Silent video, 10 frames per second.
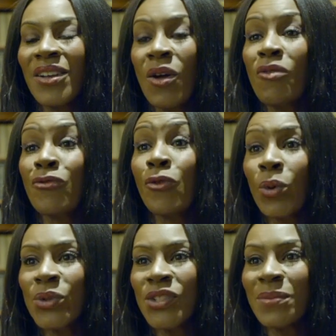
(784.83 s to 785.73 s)
are not
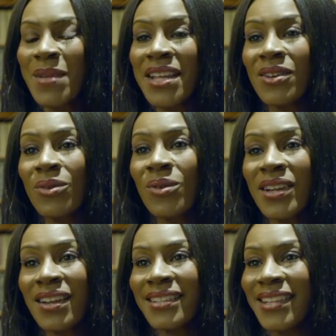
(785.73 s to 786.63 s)
forced to be in an
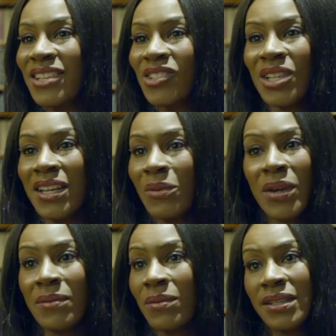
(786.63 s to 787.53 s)
organisation that
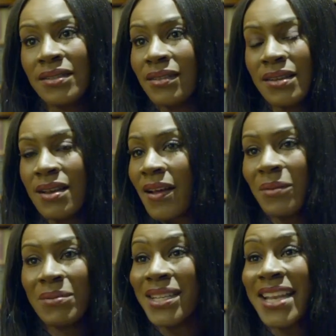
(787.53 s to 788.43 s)
we would, you know,
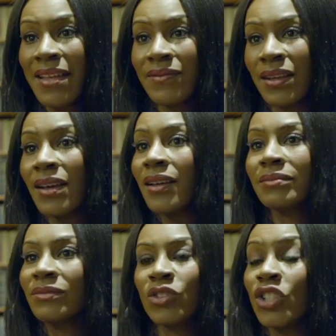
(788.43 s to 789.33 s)
we would mm. never
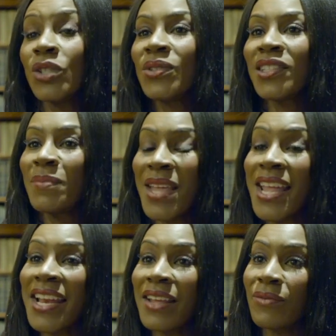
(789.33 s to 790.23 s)
choose to
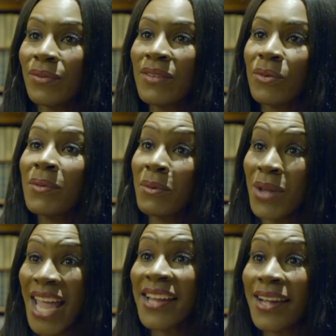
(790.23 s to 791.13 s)
be in if, if we,
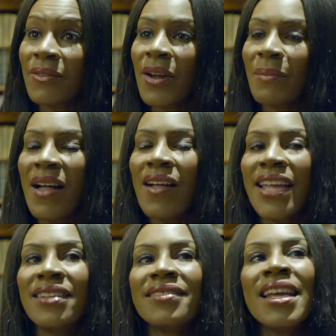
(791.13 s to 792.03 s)
we had our own
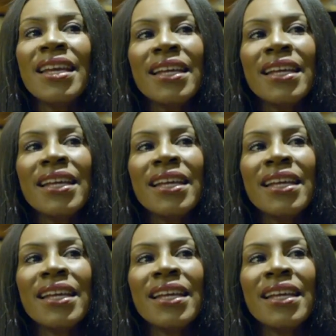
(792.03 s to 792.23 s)
mind.